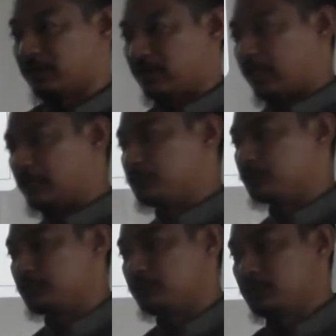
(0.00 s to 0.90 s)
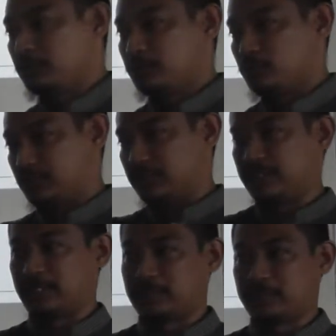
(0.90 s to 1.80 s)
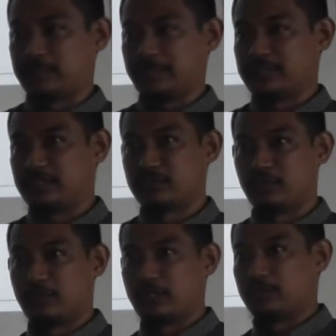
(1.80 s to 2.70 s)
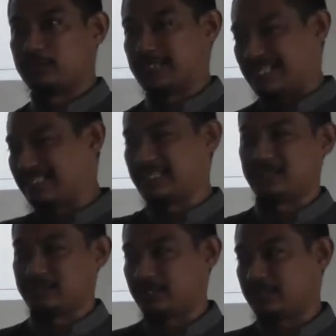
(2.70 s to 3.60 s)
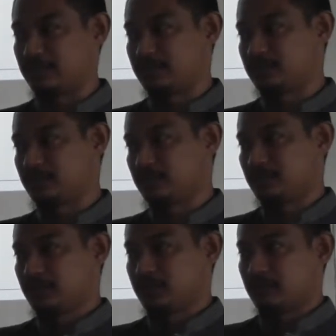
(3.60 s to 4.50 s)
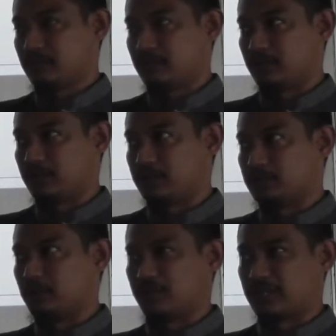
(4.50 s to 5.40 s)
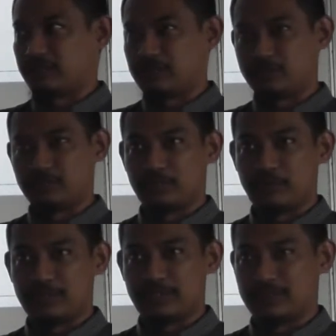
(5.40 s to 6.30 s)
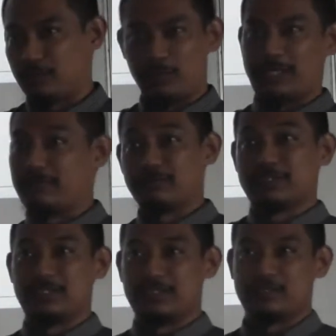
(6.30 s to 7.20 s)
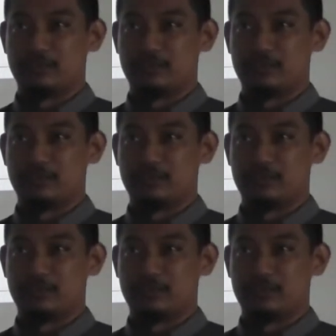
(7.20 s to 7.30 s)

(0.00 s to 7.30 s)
Are you using it as a basis, or are you saying that is not relevant to our case or whatever it is.